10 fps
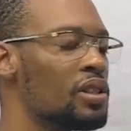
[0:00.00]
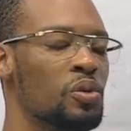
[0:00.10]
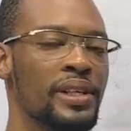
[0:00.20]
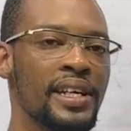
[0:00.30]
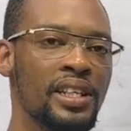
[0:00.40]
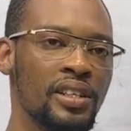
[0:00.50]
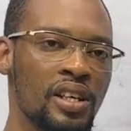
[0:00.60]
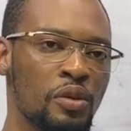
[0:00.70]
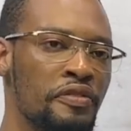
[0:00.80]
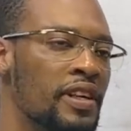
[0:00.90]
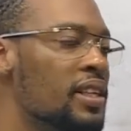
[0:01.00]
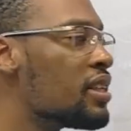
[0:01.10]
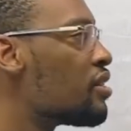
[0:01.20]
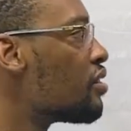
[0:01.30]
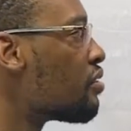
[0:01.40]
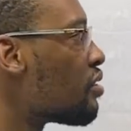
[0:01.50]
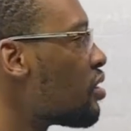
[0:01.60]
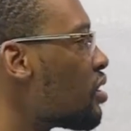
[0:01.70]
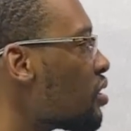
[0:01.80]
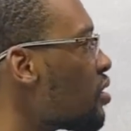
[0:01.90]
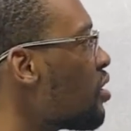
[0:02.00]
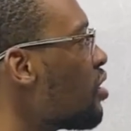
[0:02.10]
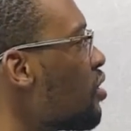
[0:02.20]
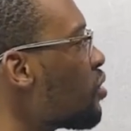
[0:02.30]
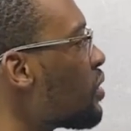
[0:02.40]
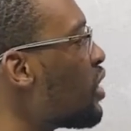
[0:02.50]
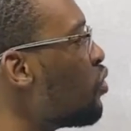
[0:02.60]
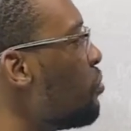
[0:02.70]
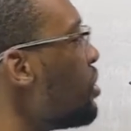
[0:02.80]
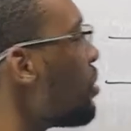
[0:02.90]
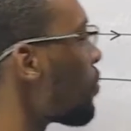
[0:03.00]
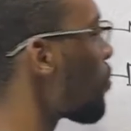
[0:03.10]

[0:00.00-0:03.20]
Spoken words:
you get the equivalent resistance. So that will be